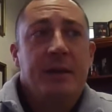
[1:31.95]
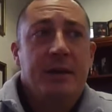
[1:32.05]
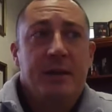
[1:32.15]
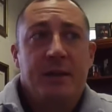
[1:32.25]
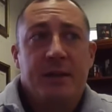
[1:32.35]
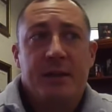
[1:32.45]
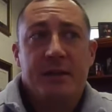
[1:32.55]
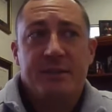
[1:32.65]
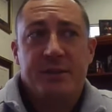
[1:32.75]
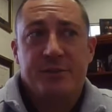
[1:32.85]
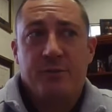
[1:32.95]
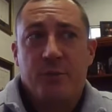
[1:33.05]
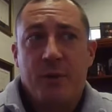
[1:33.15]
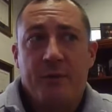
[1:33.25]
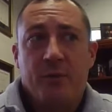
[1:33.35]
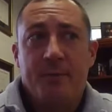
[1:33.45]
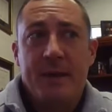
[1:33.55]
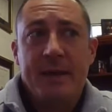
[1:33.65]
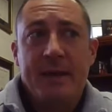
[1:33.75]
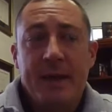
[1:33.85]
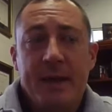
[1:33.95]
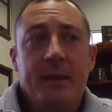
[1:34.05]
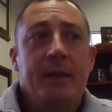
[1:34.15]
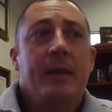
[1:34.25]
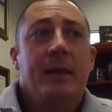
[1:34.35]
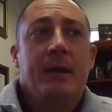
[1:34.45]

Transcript: against district rival Meade County.